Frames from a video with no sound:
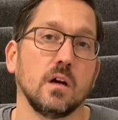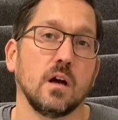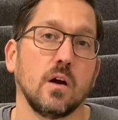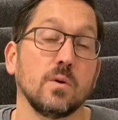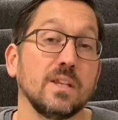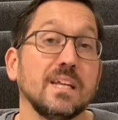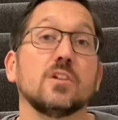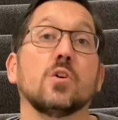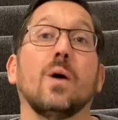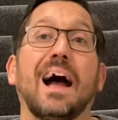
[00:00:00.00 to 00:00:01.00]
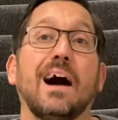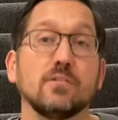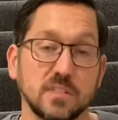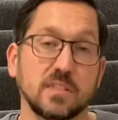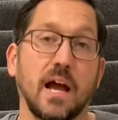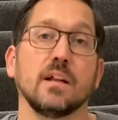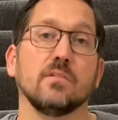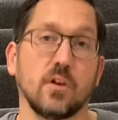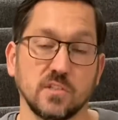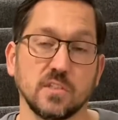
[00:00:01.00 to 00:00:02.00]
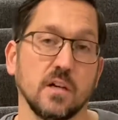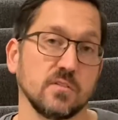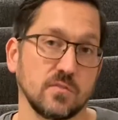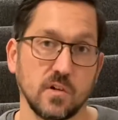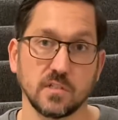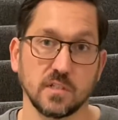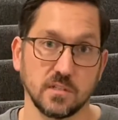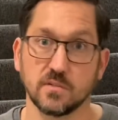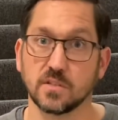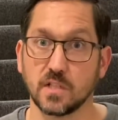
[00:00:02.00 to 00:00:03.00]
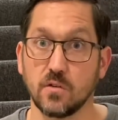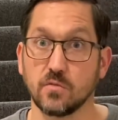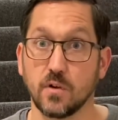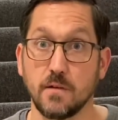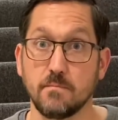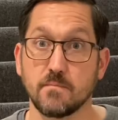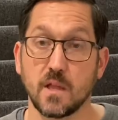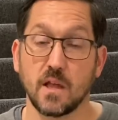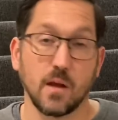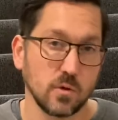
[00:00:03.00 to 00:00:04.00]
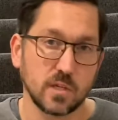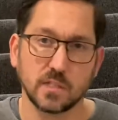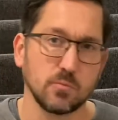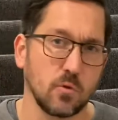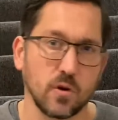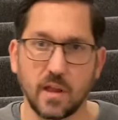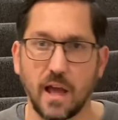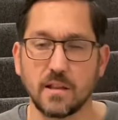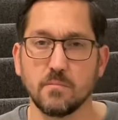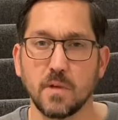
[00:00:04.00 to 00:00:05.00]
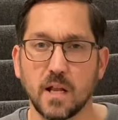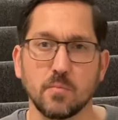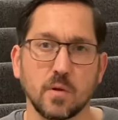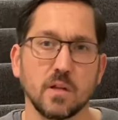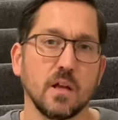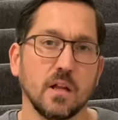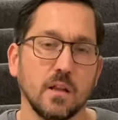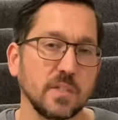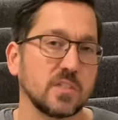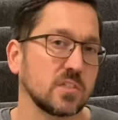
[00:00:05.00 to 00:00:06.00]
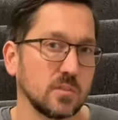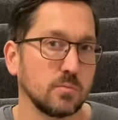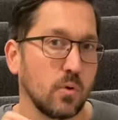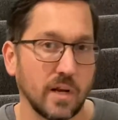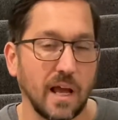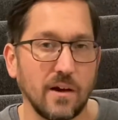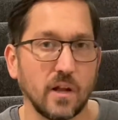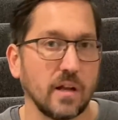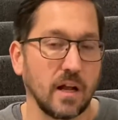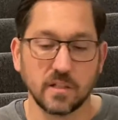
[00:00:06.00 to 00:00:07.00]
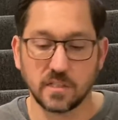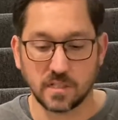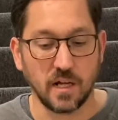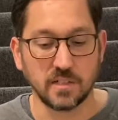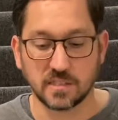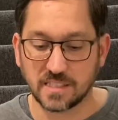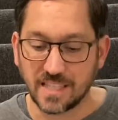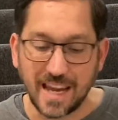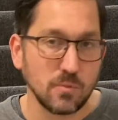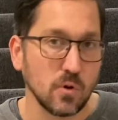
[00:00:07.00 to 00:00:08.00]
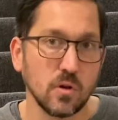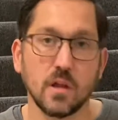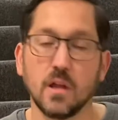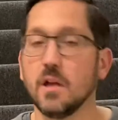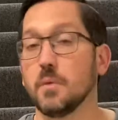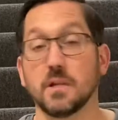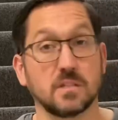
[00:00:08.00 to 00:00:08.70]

We need to go outside of ourselves for our sense of self, right? And we'll get to more of that in a minute, but let me just point out, not only is it unstable, but it's